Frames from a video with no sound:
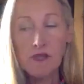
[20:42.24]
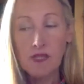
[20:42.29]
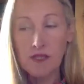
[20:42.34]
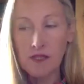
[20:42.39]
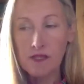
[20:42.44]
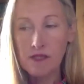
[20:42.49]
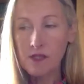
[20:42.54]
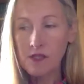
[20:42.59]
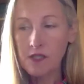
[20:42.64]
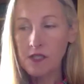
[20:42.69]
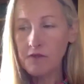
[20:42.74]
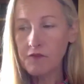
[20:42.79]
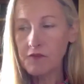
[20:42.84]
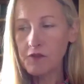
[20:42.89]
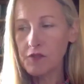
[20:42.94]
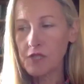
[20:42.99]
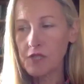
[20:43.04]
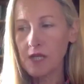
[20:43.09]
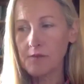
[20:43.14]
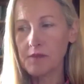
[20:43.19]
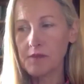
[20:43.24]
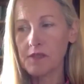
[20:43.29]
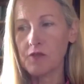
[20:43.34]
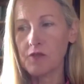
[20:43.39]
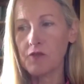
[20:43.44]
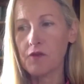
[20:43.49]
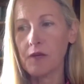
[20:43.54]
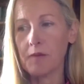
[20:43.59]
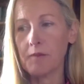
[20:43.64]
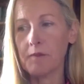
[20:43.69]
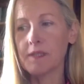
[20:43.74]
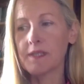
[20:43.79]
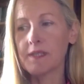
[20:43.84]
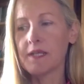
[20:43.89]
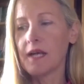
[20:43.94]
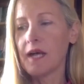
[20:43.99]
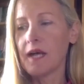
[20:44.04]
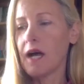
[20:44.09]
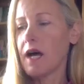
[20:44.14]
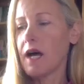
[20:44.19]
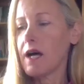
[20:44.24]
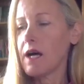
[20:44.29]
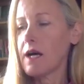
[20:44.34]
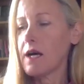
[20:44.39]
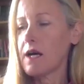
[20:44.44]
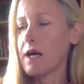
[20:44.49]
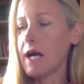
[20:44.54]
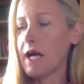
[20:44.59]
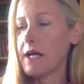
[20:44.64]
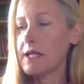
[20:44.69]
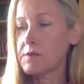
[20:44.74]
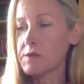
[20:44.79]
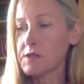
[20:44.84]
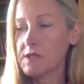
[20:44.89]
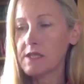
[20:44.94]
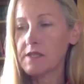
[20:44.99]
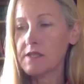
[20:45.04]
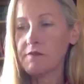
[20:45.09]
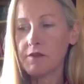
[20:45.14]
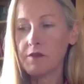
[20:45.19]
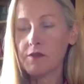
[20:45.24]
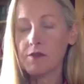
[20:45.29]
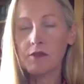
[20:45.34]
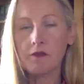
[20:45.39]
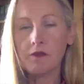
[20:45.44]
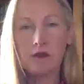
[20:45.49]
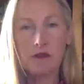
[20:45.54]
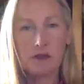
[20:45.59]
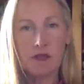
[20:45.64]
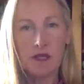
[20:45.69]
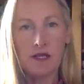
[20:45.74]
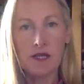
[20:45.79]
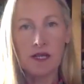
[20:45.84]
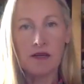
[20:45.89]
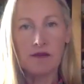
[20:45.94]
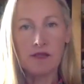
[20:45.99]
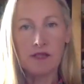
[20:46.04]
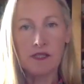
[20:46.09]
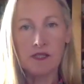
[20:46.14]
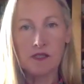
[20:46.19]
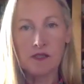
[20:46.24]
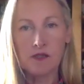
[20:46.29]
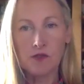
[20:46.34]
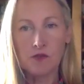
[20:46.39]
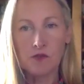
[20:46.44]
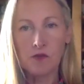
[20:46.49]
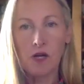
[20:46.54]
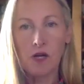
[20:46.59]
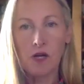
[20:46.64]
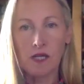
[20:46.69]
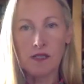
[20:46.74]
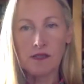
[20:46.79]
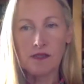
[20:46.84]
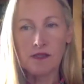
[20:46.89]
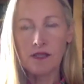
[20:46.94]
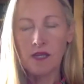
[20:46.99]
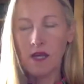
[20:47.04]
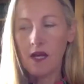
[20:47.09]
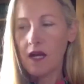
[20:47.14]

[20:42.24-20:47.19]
And there's only a few chapters of him. And it was a difficult character to write.